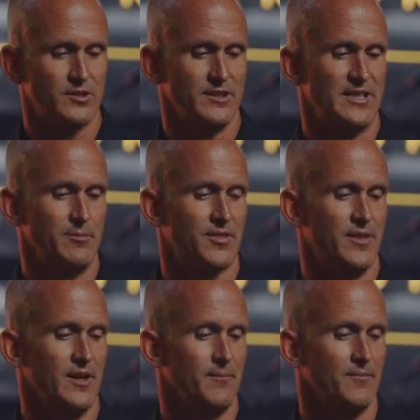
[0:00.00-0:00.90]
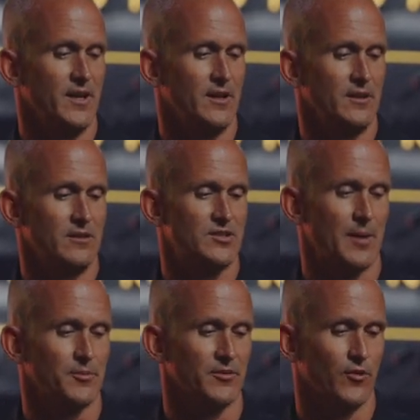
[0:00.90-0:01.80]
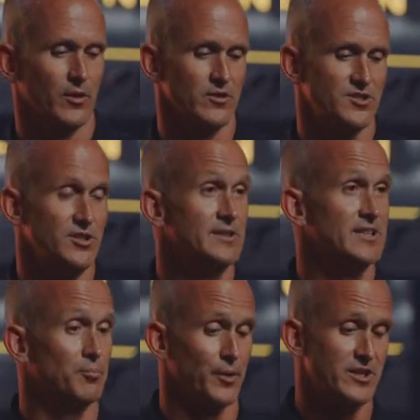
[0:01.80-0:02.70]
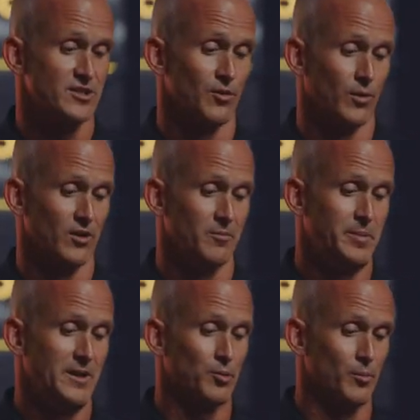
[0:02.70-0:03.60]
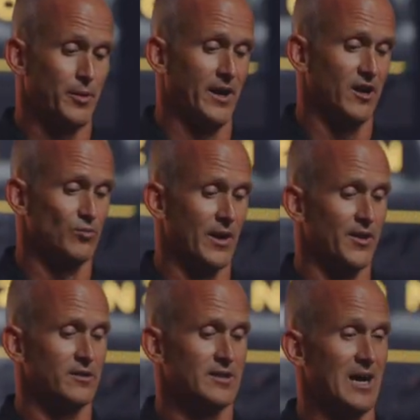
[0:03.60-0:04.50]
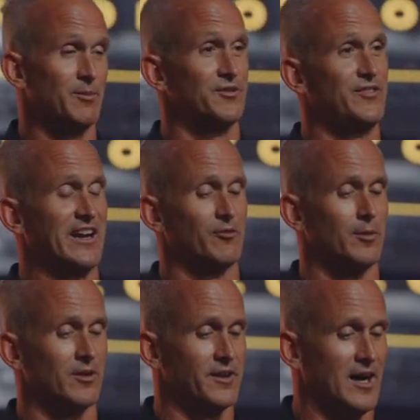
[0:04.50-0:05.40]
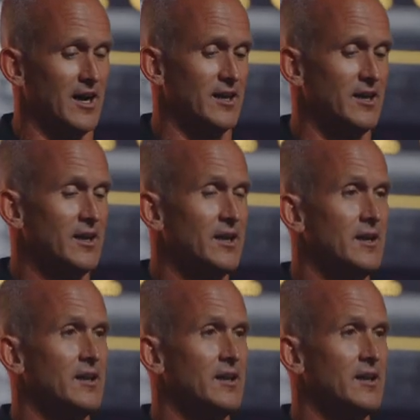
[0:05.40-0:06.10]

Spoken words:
to Timothy in chapter 4, verse 2, he said, preach the word, be prepared, whether time is favorable or not,